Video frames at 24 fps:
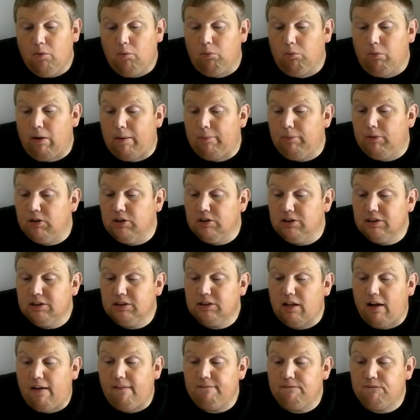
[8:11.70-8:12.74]

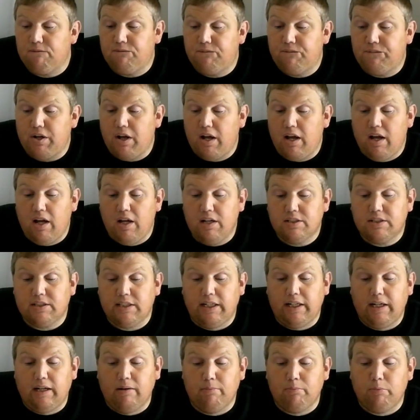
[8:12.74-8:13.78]
Rebels, uh, let's
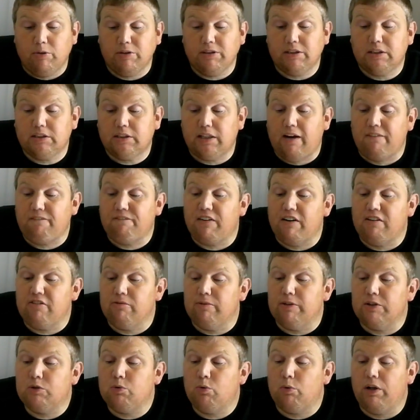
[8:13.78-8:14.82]
see here. Boise State
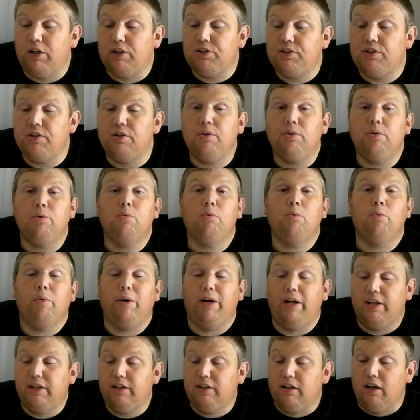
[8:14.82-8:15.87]
favored by 22,
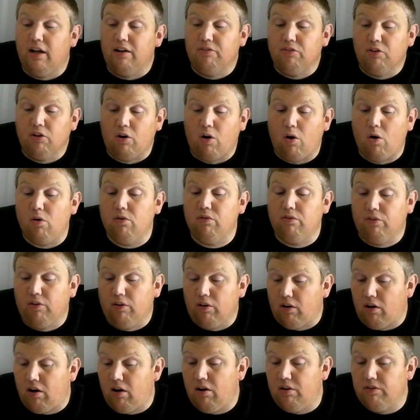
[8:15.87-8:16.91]
win, cover,
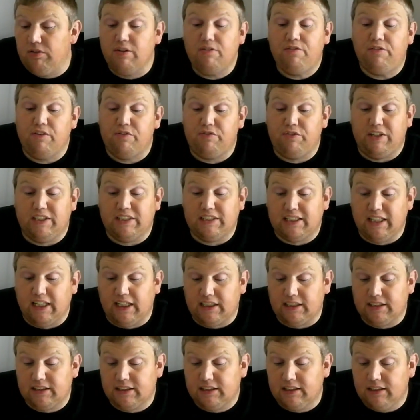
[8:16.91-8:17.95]
over on the
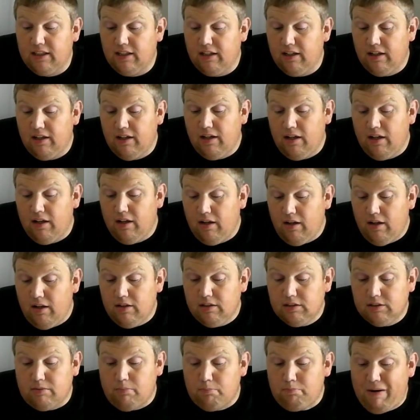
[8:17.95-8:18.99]
56.
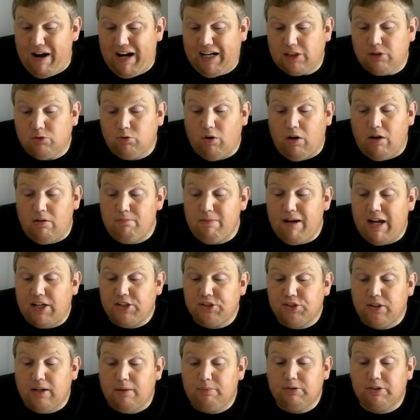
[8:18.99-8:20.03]
Some Pac-12
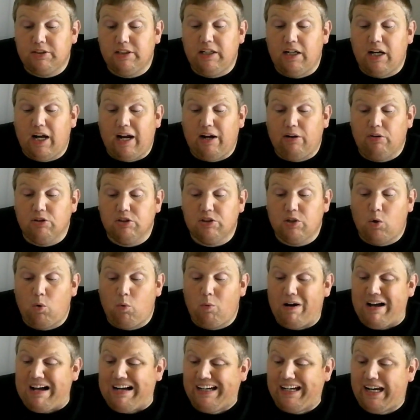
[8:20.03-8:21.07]
matchups. The Arizona
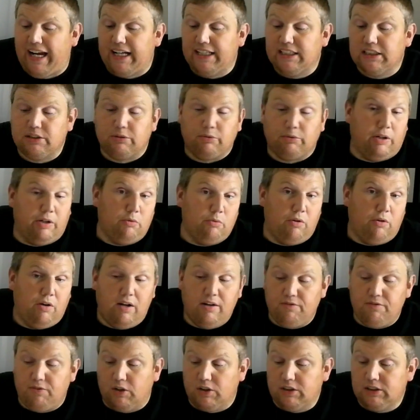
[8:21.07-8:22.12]
Wildcats
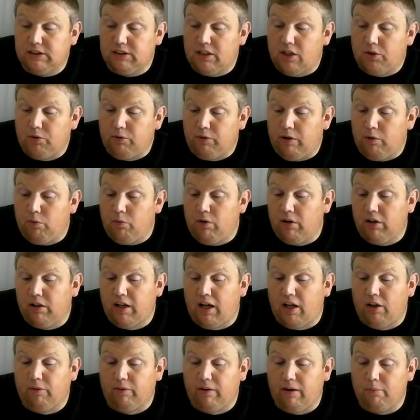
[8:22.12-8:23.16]
3-1 versus the 3-1
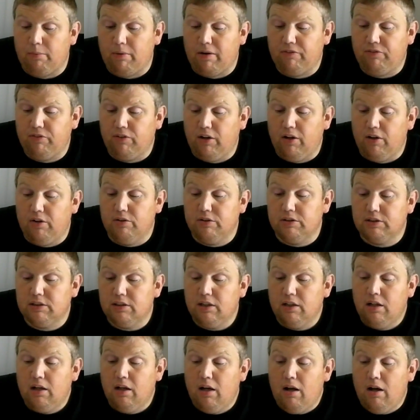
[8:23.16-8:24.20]
Colorado Buffaloes.
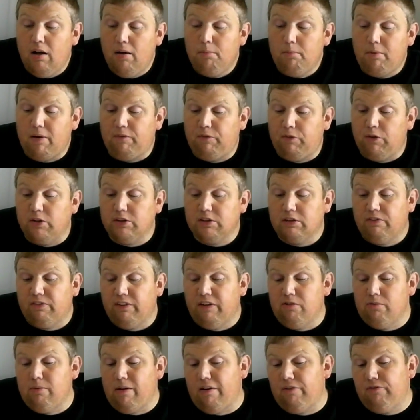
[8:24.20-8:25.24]
Buffaloes are
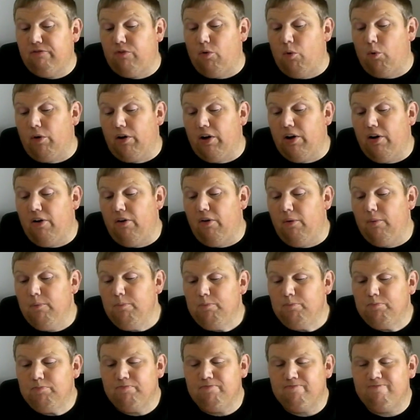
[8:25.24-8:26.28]
favored by four at home.